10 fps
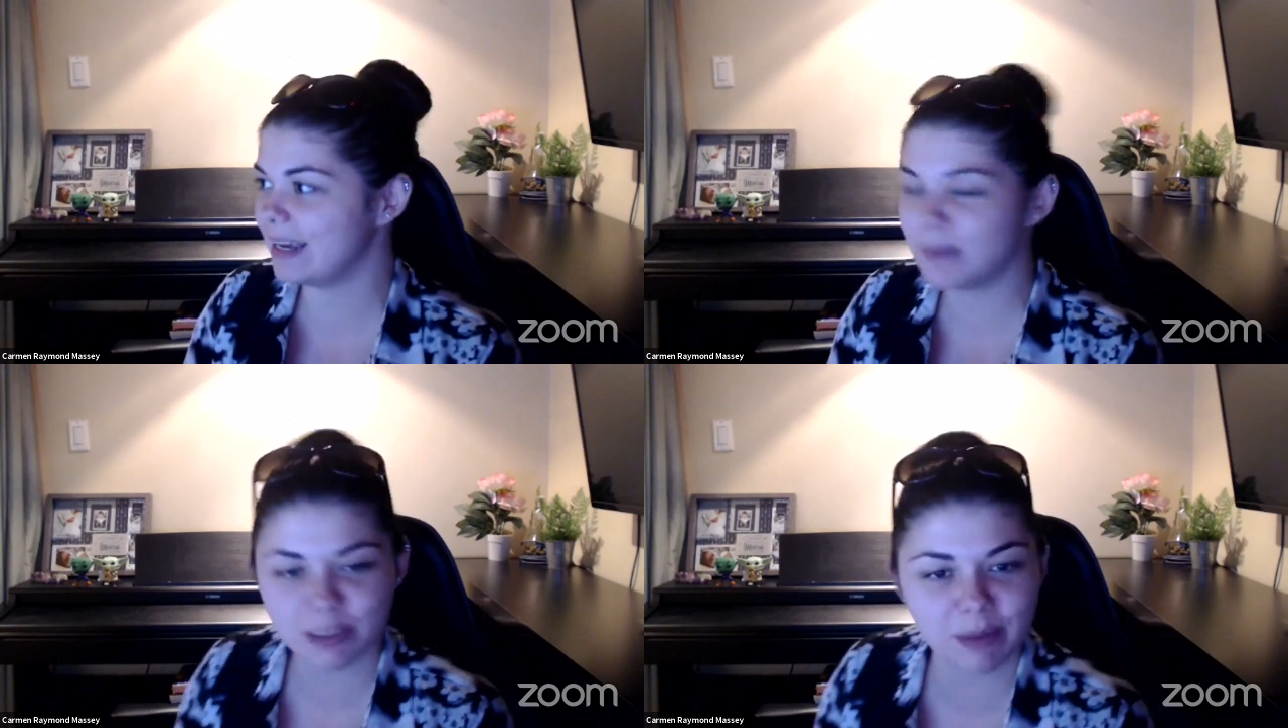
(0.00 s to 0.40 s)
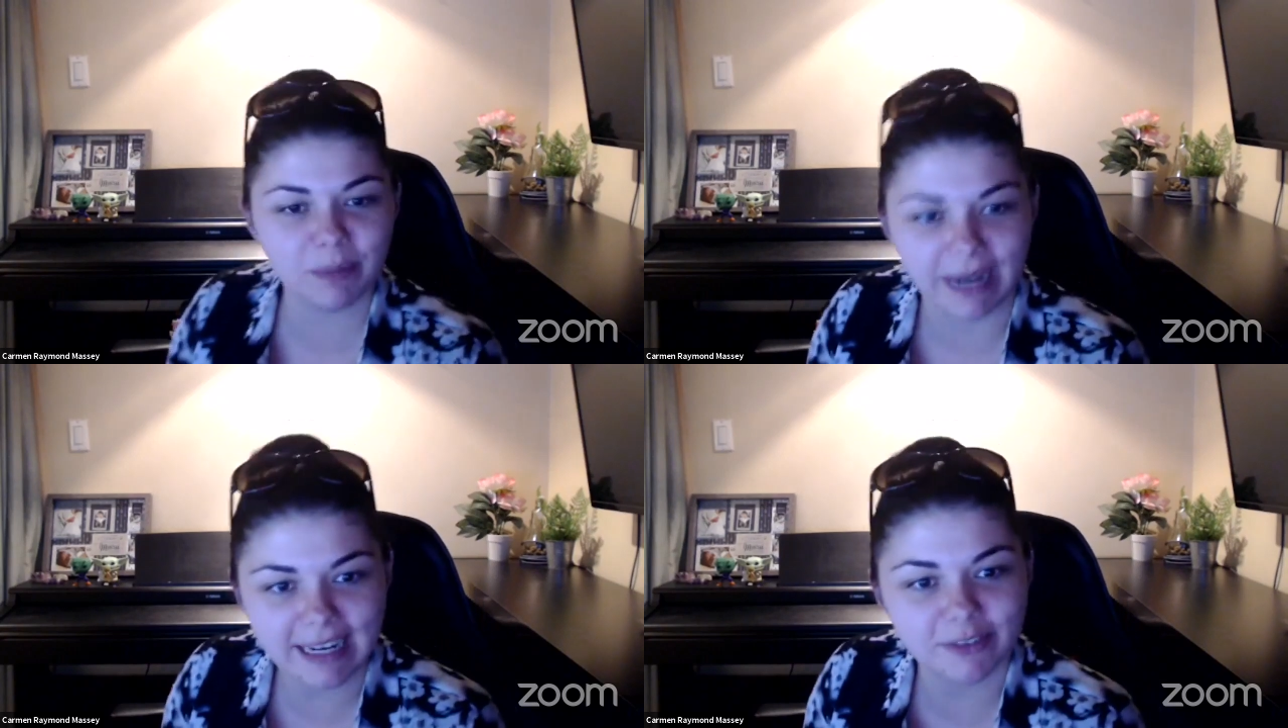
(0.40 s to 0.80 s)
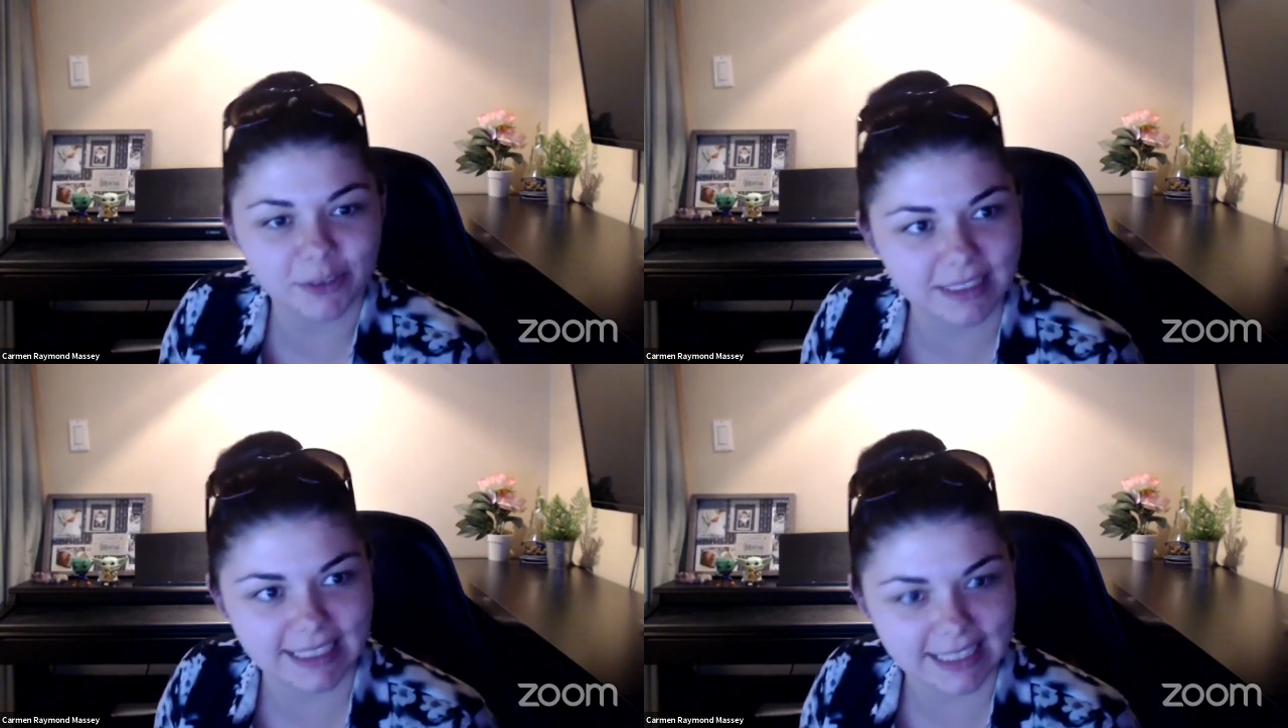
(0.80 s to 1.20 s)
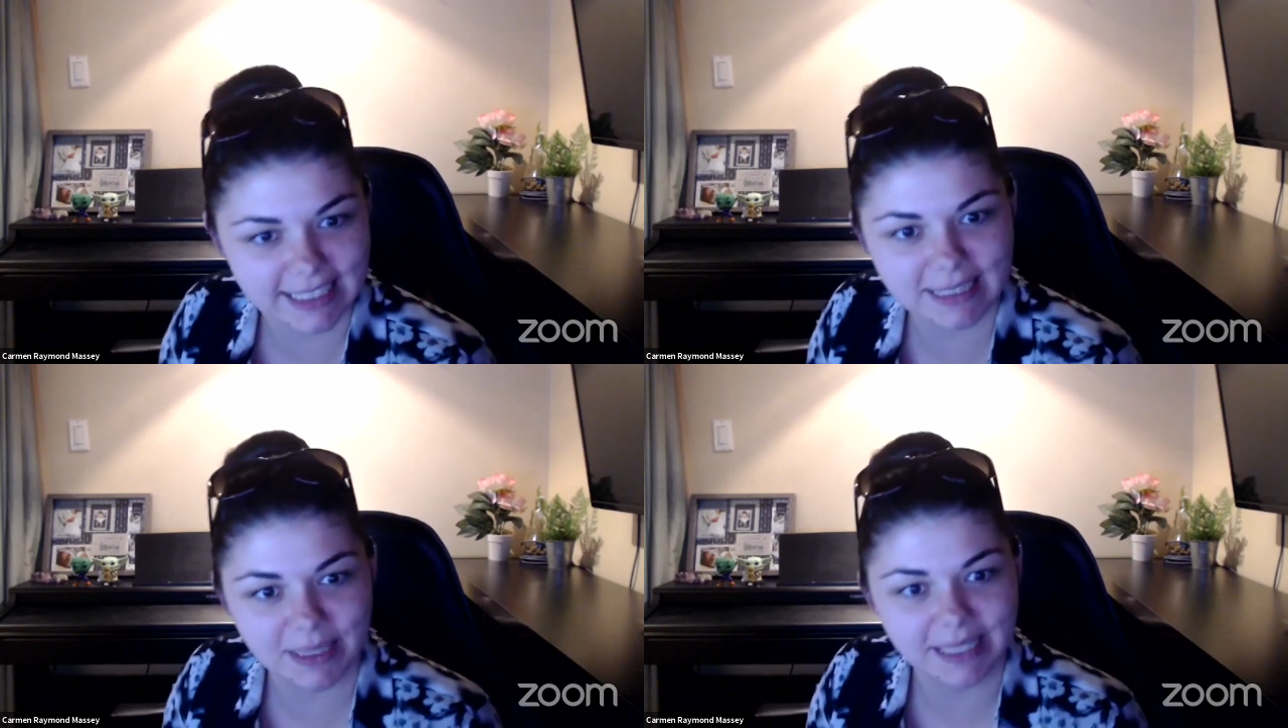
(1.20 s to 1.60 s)
must be painful
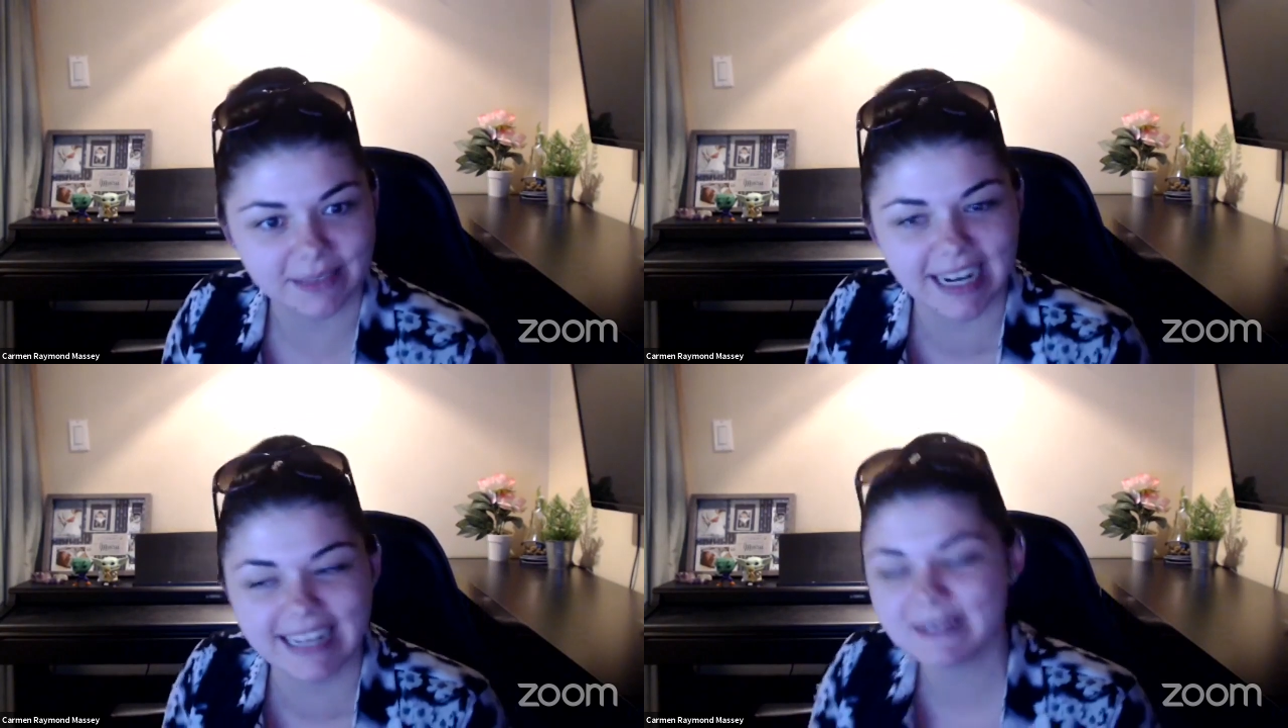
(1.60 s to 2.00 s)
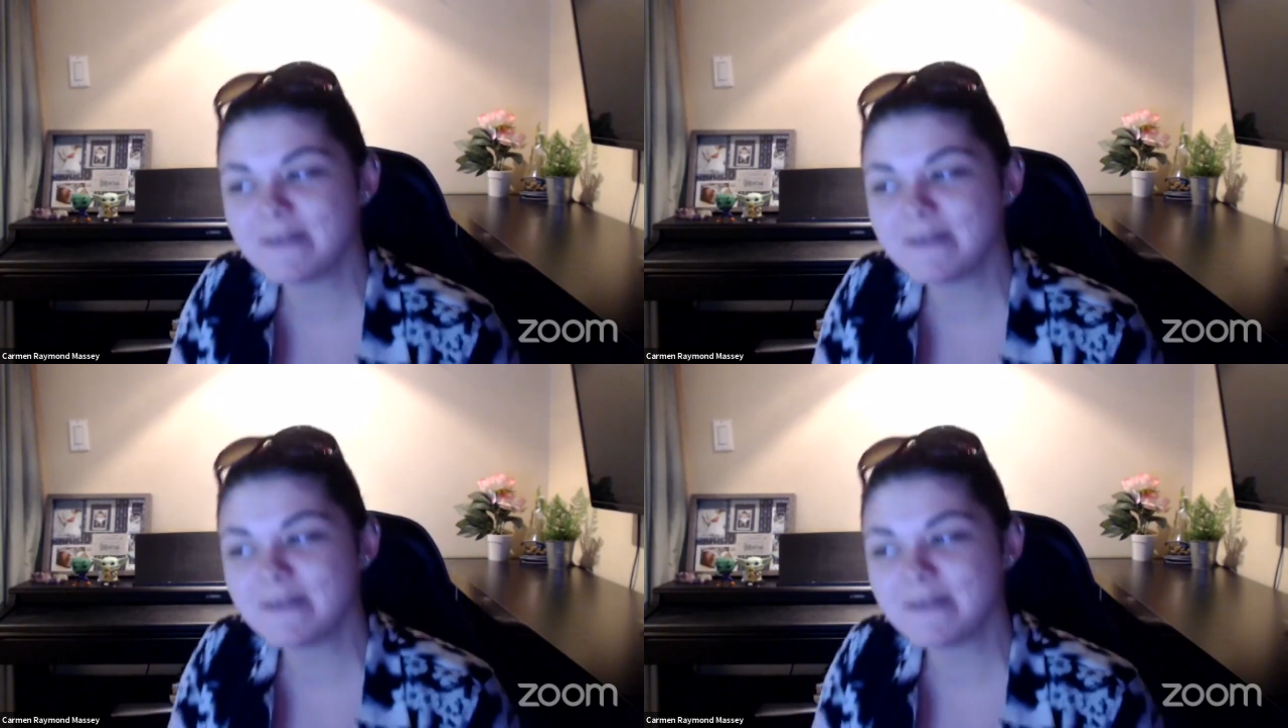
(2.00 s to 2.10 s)
listening to me, right?